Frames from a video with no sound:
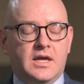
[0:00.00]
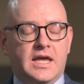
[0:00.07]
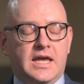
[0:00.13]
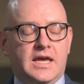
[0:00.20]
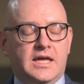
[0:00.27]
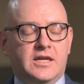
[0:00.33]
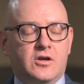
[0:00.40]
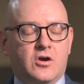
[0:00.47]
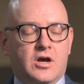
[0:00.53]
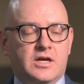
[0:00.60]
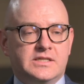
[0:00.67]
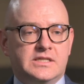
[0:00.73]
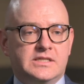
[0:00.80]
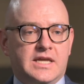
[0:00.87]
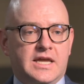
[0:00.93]
and it
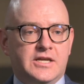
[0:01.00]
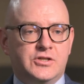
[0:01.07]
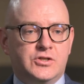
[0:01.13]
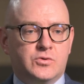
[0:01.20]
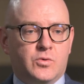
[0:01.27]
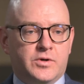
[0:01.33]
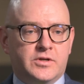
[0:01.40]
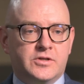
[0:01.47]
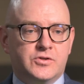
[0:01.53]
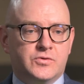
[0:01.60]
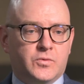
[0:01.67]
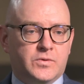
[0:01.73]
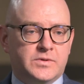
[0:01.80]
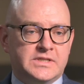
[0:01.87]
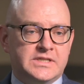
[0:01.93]
causes a short
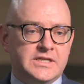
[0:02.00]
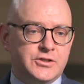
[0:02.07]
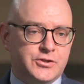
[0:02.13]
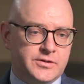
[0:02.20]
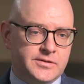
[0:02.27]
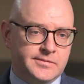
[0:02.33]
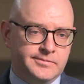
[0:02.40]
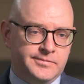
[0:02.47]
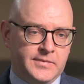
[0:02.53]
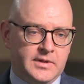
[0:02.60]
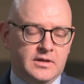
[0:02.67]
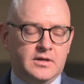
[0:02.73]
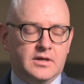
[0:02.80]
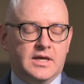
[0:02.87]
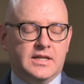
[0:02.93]
controlled seizure.
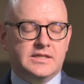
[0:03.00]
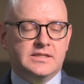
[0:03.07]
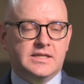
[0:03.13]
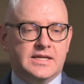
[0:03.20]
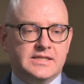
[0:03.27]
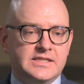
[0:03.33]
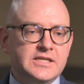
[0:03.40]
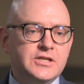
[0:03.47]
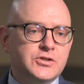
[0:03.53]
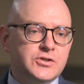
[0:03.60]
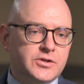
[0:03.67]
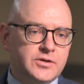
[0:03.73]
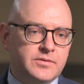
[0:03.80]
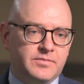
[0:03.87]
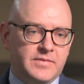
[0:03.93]
And it's that
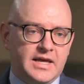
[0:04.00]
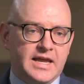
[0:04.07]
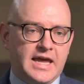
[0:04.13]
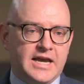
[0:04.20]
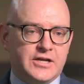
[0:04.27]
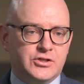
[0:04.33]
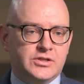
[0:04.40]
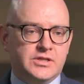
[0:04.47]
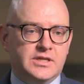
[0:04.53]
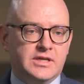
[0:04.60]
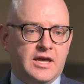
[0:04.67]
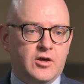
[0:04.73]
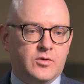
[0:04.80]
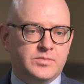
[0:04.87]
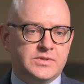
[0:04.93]
seizure that actually
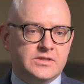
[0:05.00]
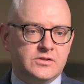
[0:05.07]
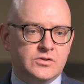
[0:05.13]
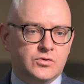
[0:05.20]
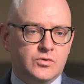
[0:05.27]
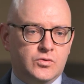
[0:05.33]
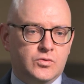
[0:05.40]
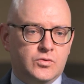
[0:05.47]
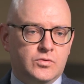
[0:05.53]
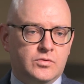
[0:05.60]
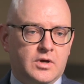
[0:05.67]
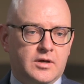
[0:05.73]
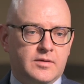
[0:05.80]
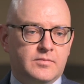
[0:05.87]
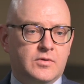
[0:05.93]
helps to
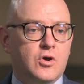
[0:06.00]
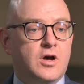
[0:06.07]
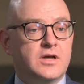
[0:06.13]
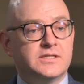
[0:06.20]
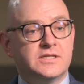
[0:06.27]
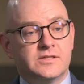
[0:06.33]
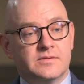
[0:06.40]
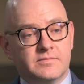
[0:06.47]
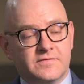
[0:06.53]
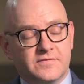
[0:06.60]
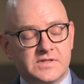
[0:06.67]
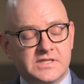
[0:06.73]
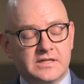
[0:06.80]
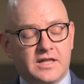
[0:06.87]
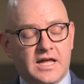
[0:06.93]
cause
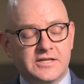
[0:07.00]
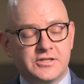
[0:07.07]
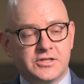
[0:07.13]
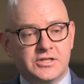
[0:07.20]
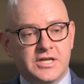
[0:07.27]
physiologic